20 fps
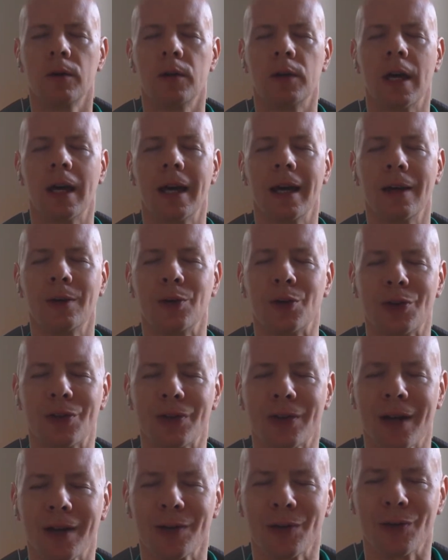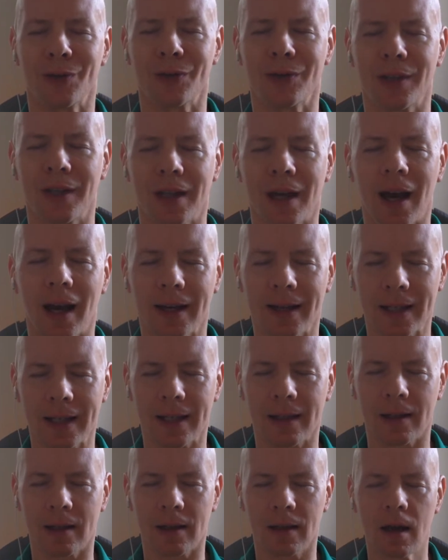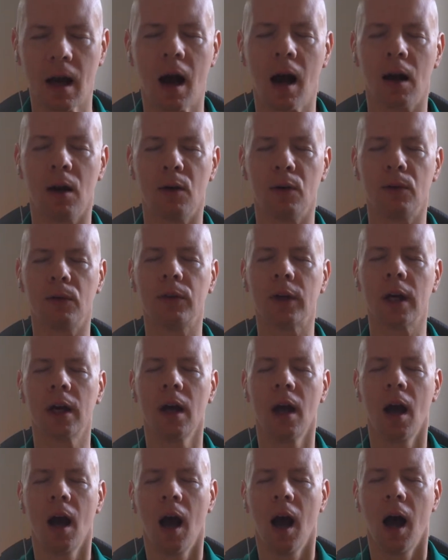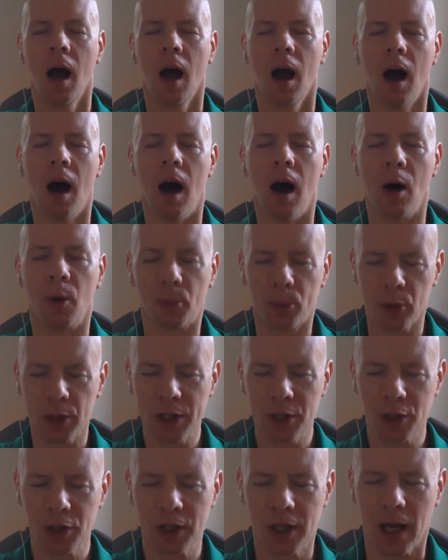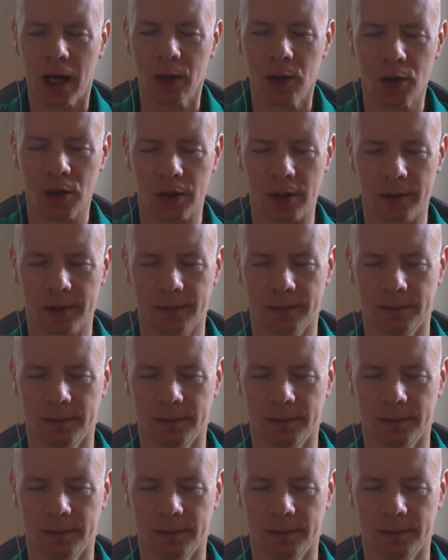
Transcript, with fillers: today to discuss the idea of appreciation.